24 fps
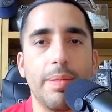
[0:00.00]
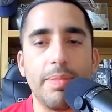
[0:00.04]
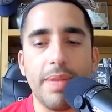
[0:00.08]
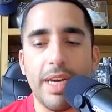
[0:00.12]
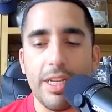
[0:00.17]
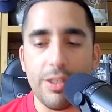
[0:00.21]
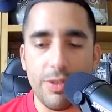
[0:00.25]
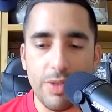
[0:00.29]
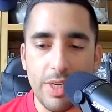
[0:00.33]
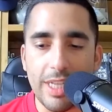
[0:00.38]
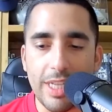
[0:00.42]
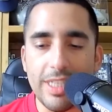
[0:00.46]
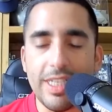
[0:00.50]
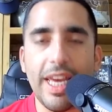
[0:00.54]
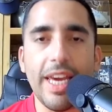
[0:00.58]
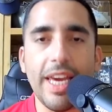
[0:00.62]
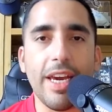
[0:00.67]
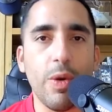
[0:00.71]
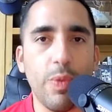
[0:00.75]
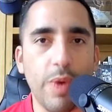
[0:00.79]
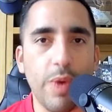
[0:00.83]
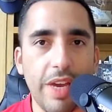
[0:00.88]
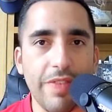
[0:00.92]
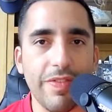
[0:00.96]
I'm not trying to
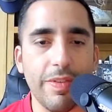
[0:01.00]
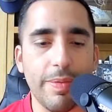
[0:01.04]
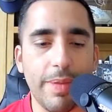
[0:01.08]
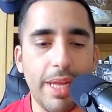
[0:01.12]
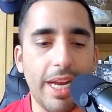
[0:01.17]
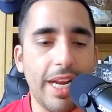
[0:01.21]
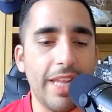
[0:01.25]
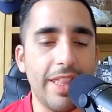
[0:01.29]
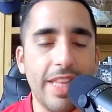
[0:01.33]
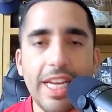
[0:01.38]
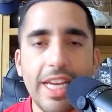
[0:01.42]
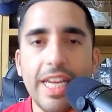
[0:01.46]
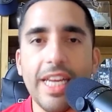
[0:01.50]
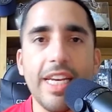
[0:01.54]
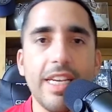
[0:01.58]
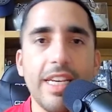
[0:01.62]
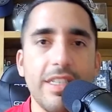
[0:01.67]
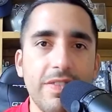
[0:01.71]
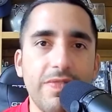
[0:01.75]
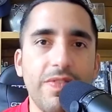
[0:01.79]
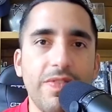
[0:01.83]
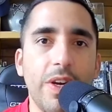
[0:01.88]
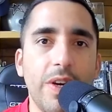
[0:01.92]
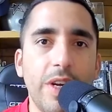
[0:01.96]
take away from that. I think he
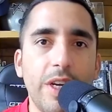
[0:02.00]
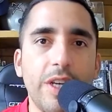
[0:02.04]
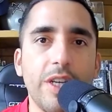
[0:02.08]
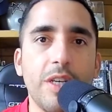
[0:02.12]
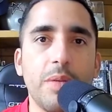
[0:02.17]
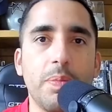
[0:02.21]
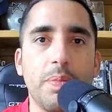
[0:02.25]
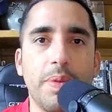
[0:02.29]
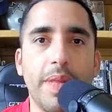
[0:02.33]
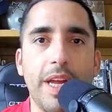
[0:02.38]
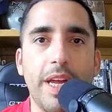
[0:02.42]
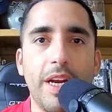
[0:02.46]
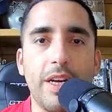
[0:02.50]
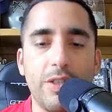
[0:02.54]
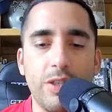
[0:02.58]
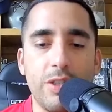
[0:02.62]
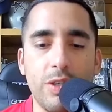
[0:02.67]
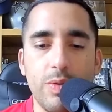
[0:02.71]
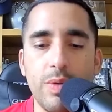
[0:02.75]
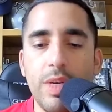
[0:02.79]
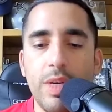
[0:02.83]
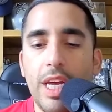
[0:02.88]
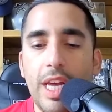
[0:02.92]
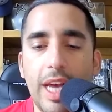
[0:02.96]
is a very good player,
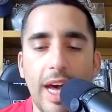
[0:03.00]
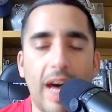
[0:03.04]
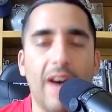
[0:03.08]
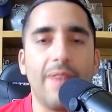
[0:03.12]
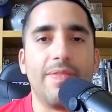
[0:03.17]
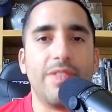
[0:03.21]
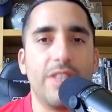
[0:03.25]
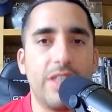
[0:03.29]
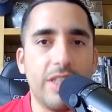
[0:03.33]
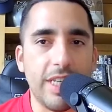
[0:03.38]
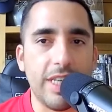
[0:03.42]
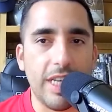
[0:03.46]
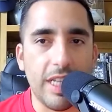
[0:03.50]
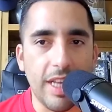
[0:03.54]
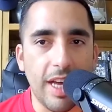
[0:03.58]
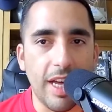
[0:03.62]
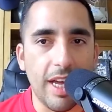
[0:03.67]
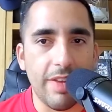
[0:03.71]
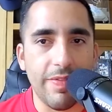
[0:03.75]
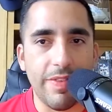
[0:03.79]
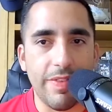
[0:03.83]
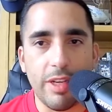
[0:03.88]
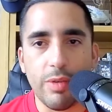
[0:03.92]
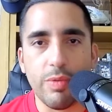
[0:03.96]
so obviously a
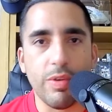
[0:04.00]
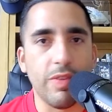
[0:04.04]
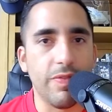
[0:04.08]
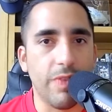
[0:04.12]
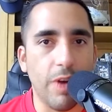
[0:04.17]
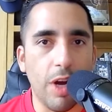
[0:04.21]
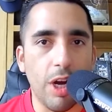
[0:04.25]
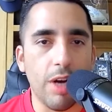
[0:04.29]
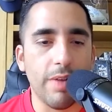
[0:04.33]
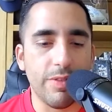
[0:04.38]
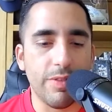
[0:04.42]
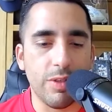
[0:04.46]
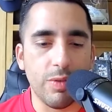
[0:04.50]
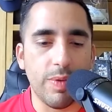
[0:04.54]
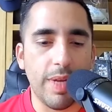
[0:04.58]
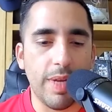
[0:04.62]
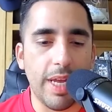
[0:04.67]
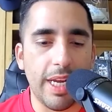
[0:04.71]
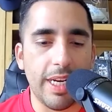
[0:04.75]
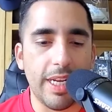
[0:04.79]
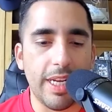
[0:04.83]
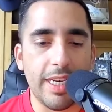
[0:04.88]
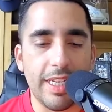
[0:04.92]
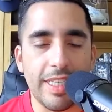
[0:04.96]
lot of it revolves
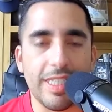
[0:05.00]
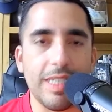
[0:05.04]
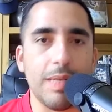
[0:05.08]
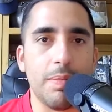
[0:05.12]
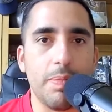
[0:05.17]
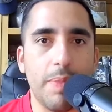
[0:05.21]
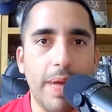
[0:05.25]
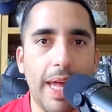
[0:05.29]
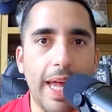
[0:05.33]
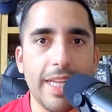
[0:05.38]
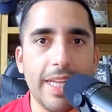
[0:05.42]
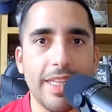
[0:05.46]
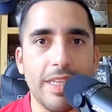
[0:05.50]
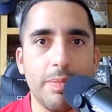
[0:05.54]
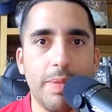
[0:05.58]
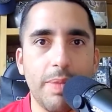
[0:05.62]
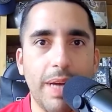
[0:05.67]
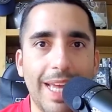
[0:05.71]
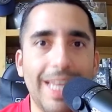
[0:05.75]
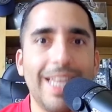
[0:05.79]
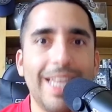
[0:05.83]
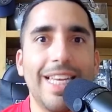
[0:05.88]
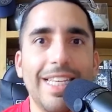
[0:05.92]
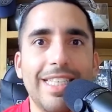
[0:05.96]
around and is
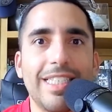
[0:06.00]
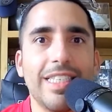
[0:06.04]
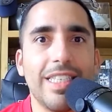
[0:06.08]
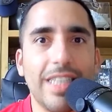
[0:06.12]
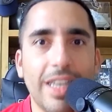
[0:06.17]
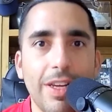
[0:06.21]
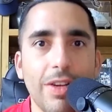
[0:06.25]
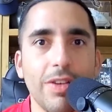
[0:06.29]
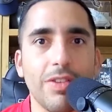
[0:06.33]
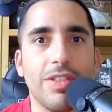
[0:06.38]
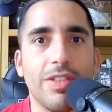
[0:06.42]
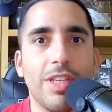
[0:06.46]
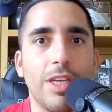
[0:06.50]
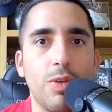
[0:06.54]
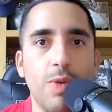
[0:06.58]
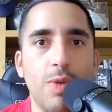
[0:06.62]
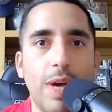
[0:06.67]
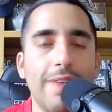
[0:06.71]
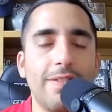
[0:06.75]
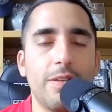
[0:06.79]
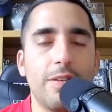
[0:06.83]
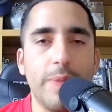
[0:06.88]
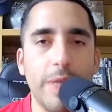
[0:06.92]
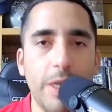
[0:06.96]
impacted by his skill set.
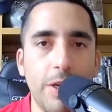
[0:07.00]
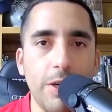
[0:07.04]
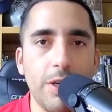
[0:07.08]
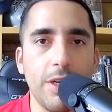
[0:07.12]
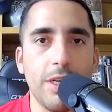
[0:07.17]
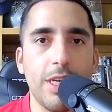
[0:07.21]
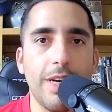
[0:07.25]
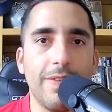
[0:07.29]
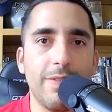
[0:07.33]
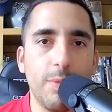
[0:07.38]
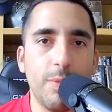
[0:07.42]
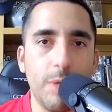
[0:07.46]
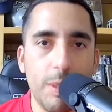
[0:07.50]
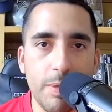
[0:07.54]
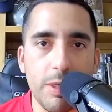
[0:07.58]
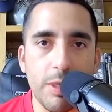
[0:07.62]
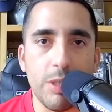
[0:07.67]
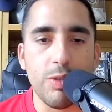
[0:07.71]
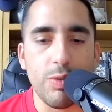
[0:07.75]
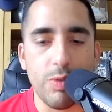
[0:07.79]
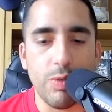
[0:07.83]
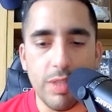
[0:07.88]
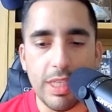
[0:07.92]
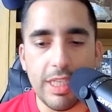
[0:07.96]
You have to be good enough to be
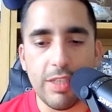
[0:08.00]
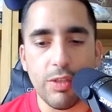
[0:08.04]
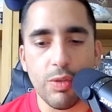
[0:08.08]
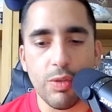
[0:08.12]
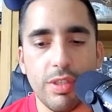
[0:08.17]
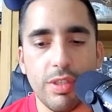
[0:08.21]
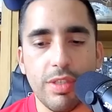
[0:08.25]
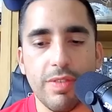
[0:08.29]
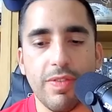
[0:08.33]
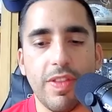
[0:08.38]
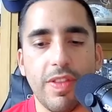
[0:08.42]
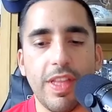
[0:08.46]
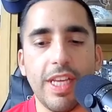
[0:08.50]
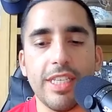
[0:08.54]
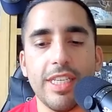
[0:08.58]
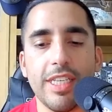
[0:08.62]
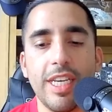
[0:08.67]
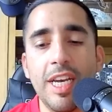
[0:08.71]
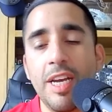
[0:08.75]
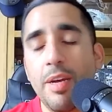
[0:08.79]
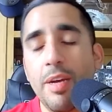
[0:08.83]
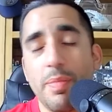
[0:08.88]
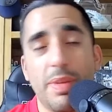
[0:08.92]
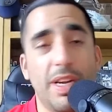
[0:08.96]
able to do these of
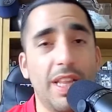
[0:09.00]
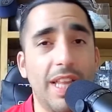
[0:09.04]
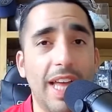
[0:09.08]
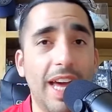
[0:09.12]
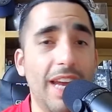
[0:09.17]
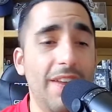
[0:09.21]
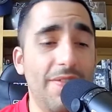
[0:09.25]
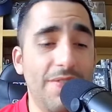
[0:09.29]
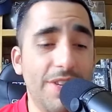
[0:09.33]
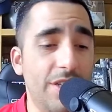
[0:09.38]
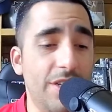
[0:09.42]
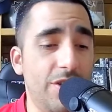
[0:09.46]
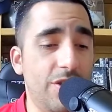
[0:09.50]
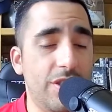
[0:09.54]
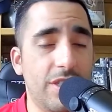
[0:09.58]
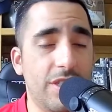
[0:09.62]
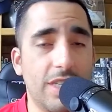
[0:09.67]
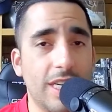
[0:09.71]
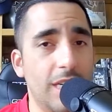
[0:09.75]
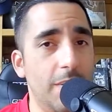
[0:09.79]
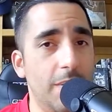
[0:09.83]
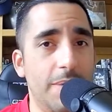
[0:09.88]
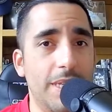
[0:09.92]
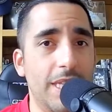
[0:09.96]
things, but a lot of it is
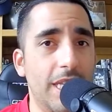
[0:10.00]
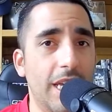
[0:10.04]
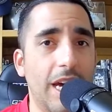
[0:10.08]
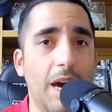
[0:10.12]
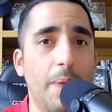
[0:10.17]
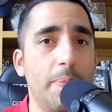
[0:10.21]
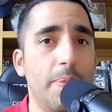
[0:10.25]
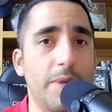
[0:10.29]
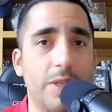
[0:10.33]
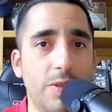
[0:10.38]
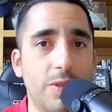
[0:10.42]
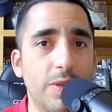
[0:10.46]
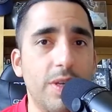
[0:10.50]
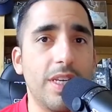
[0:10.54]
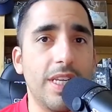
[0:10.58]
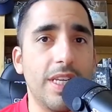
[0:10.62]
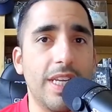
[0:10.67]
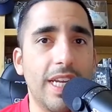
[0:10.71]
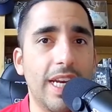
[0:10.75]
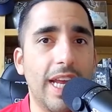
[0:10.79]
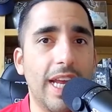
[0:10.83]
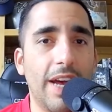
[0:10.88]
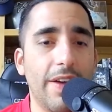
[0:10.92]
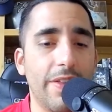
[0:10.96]
just going to be the
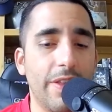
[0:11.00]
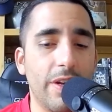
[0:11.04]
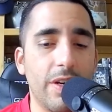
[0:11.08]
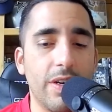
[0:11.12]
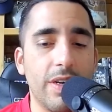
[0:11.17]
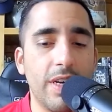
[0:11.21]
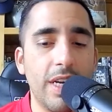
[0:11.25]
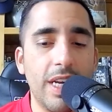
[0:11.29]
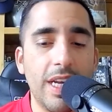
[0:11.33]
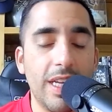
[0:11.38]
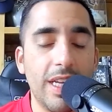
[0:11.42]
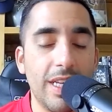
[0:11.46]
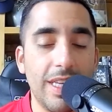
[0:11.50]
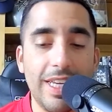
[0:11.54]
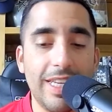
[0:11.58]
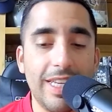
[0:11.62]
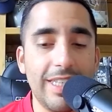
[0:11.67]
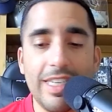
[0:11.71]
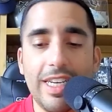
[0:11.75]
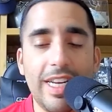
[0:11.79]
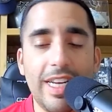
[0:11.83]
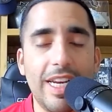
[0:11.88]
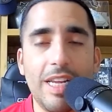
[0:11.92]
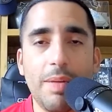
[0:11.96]
opportunity and how there
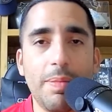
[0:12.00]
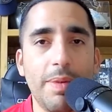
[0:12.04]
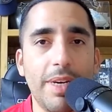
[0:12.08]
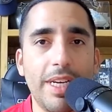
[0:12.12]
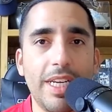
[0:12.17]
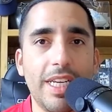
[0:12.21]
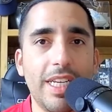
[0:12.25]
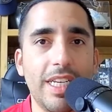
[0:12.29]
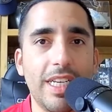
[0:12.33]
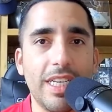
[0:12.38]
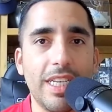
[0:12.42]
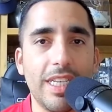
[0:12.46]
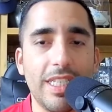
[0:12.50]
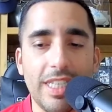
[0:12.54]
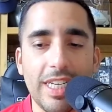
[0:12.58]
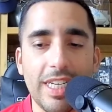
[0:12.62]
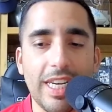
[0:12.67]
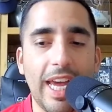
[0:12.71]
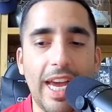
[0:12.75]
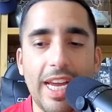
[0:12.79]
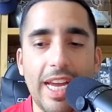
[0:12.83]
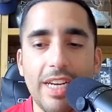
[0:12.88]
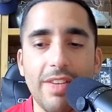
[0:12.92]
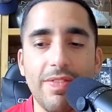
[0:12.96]
isn't anybody
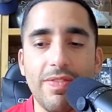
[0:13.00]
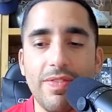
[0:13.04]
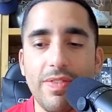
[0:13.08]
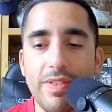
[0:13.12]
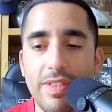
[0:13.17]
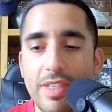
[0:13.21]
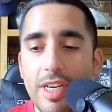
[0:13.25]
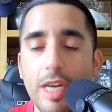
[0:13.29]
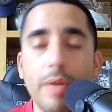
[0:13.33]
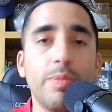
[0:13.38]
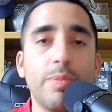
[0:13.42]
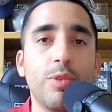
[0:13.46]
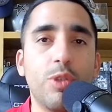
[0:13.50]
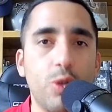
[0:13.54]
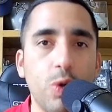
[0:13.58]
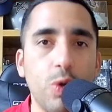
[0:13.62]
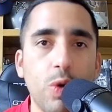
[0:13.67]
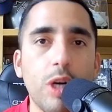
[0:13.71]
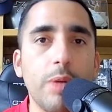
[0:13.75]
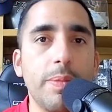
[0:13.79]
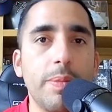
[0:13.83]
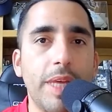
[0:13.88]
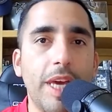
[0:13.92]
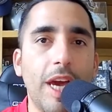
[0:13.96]
to kind of
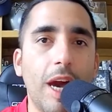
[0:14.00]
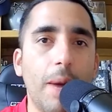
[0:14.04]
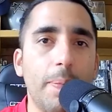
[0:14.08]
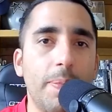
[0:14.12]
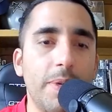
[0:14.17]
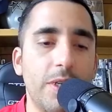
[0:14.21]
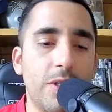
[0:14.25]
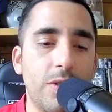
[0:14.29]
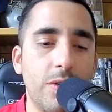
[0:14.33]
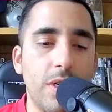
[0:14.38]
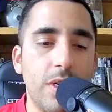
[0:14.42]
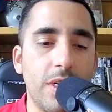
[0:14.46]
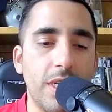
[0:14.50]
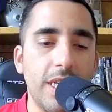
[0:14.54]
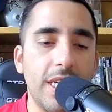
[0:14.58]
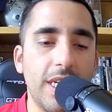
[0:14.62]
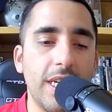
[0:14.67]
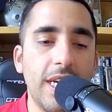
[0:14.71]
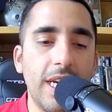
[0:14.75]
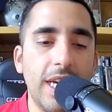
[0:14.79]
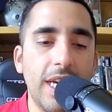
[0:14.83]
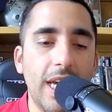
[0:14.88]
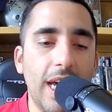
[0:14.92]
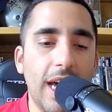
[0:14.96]
absorb the
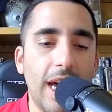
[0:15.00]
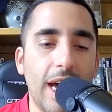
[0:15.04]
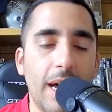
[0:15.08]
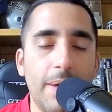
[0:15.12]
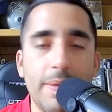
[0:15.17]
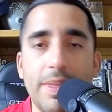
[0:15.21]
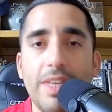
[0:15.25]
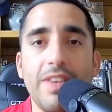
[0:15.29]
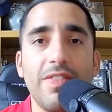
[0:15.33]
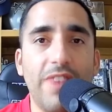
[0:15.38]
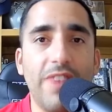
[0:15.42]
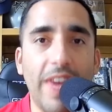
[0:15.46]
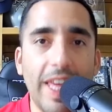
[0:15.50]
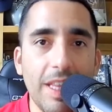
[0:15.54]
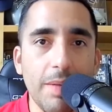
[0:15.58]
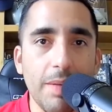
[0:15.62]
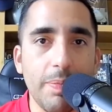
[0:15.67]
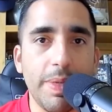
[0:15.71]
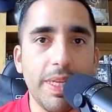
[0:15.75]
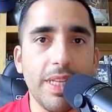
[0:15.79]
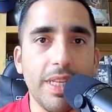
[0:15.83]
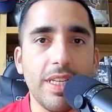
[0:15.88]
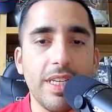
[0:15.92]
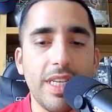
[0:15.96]
opportunity, the
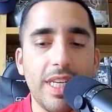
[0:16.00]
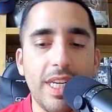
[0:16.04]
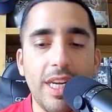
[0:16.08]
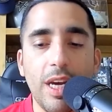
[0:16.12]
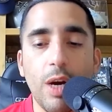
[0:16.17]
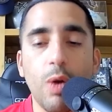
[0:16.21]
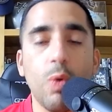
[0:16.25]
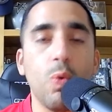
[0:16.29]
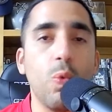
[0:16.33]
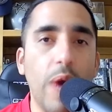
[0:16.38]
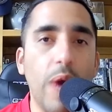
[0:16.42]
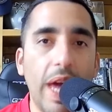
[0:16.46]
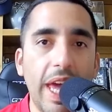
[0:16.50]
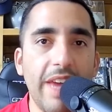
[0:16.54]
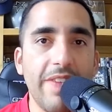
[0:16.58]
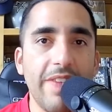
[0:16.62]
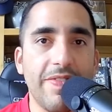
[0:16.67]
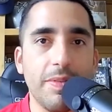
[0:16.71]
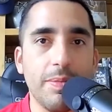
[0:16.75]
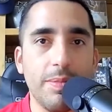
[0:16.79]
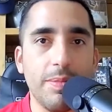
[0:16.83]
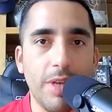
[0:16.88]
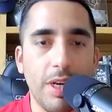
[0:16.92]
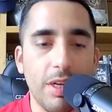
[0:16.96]
availability
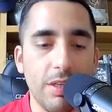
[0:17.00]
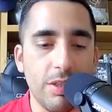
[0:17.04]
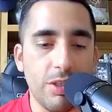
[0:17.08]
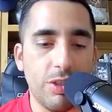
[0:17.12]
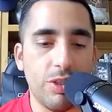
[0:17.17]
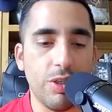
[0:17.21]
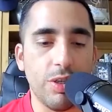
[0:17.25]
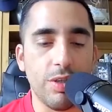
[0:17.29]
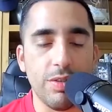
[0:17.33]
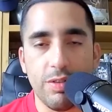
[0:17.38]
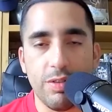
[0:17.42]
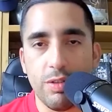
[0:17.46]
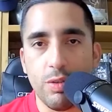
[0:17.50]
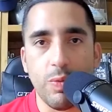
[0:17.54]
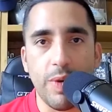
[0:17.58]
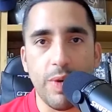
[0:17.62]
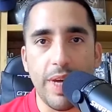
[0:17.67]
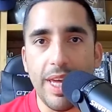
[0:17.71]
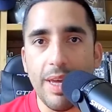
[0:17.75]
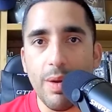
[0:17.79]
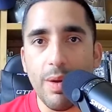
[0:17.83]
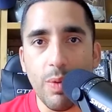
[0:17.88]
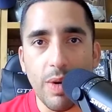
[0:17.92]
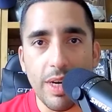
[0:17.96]
away from Dalton Schultz the
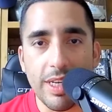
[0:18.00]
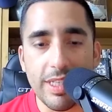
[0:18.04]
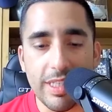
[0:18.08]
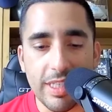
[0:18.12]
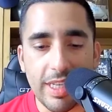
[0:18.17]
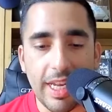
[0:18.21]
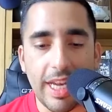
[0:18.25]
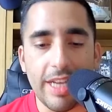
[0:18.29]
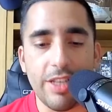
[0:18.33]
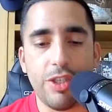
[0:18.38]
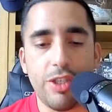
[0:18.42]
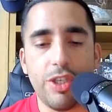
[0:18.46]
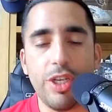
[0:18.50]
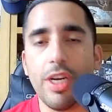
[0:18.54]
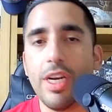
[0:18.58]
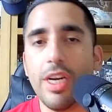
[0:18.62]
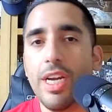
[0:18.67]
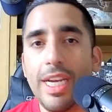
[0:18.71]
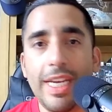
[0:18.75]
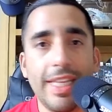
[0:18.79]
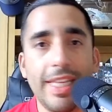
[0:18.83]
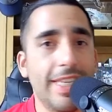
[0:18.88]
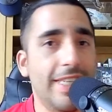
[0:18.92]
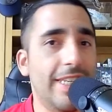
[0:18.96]
way it was last
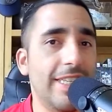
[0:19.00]
year.